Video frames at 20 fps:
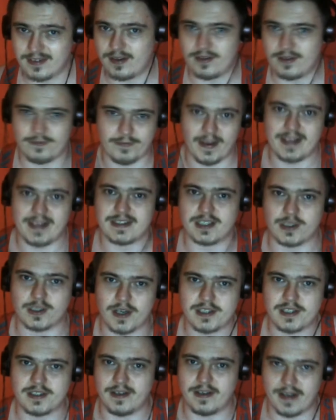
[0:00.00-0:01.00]
fans are
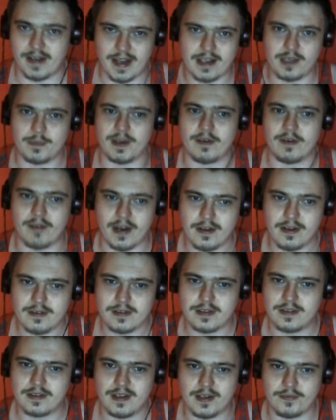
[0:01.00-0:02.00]
questioning, are they going to be
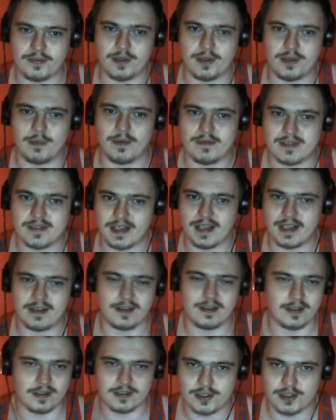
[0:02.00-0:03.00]
around in a few months? Are they
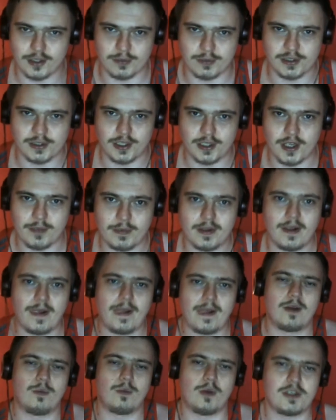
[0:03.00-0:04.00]
going to shut up shop?
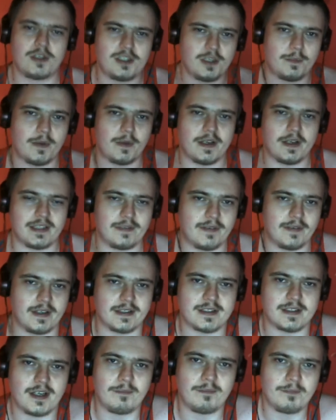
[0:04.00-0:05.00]
What do you personally
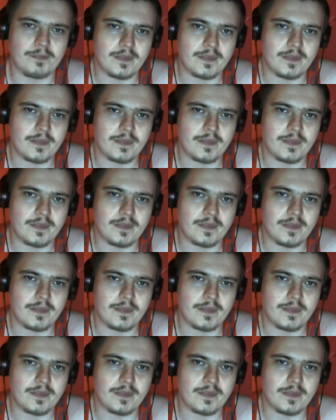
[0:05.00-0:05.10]
think, Tom?